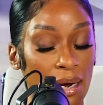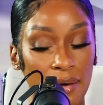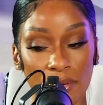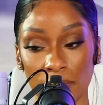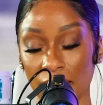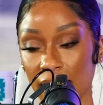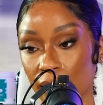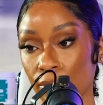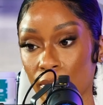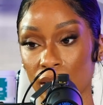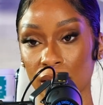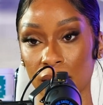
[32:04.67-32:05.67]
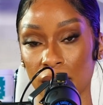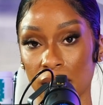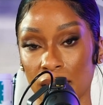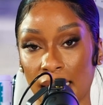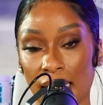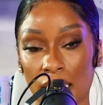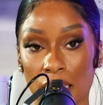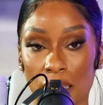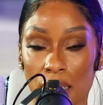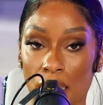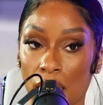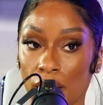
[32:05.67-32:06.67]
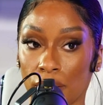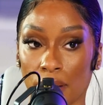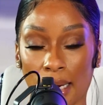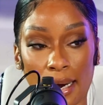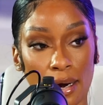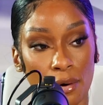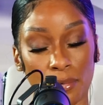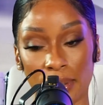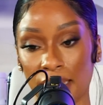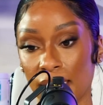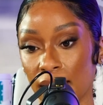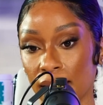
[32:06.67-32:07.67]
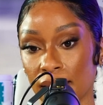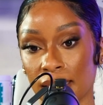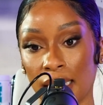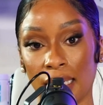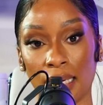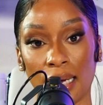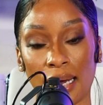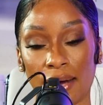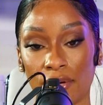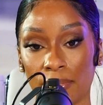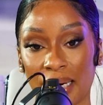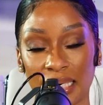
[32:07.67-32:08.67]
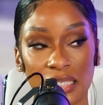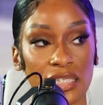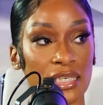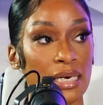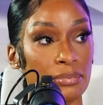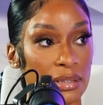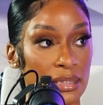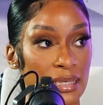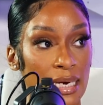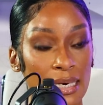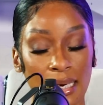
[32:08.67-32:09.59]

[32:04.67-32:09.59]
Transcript: Everybody wears the exact color hair wigs. Everybody's shaped the same.